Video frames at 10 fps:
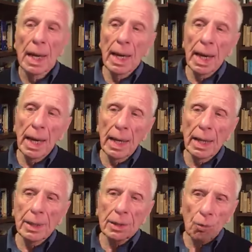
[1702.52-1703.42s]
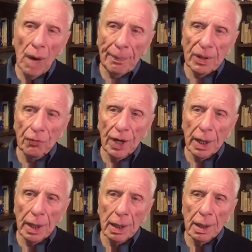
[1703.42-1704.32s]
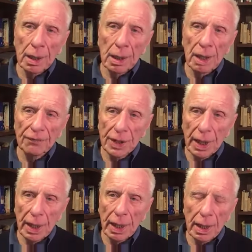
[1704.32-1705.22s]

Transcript: and the weaponry of today,